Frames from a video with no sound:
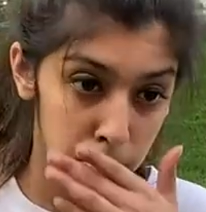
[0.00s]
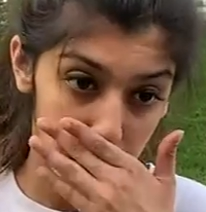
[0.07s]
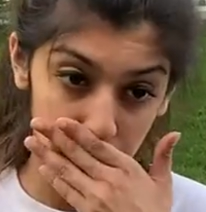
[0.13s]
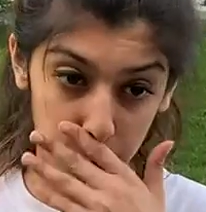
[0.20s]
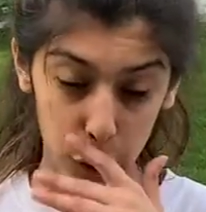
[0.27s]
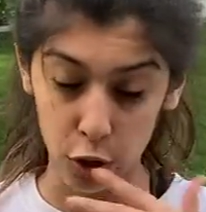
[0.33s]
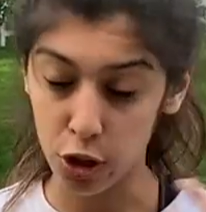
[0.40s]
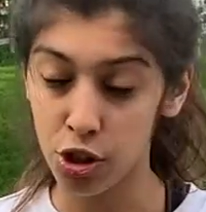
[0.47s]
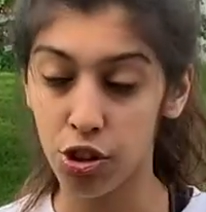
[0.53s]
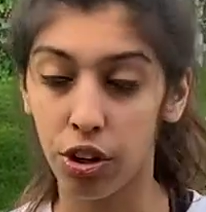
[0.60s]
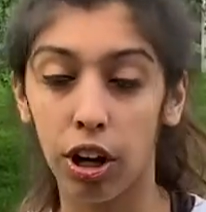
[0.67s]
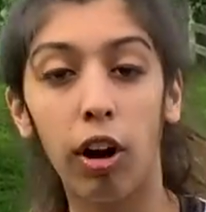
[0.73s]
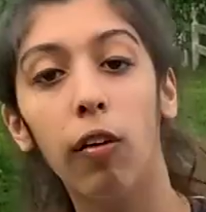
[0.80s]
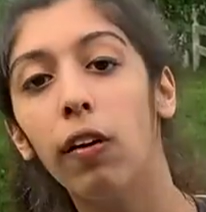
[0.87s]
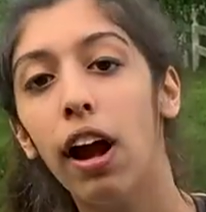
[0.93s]
if you're just
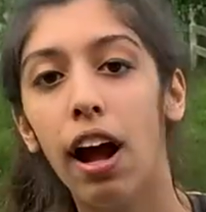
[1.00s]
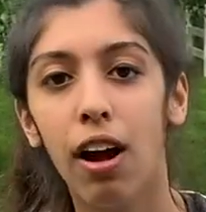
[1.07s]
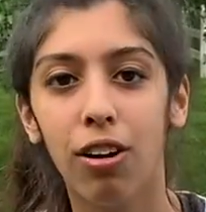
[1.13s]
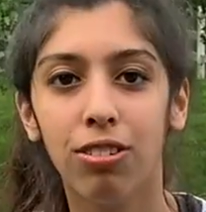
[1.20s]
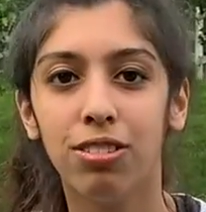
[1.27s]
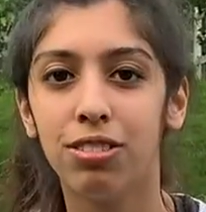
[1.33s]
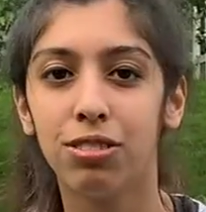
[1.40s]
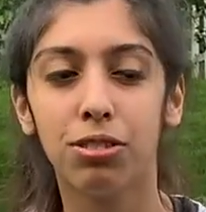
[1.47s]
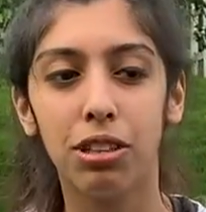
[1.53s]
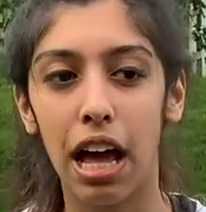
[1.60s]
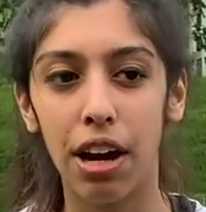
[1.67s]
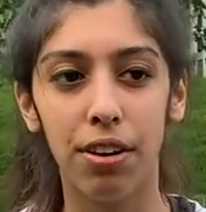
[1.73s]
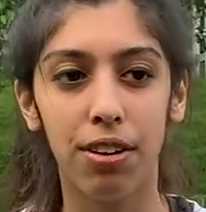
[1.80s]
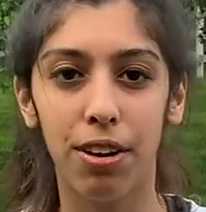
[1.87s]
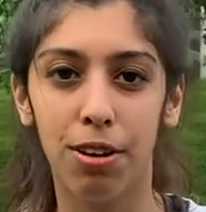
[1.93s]
shooting around, I
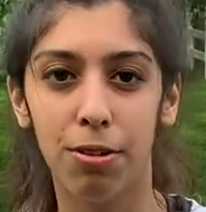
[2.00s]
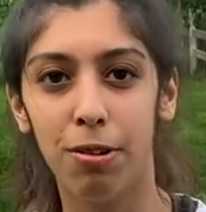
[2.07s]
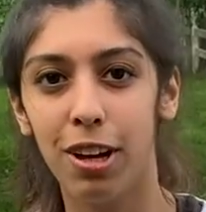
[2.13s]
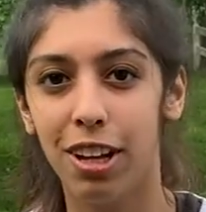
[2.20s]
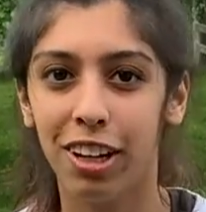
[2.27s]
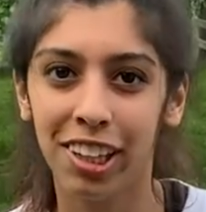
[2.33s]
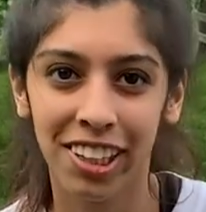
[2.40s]
don't know what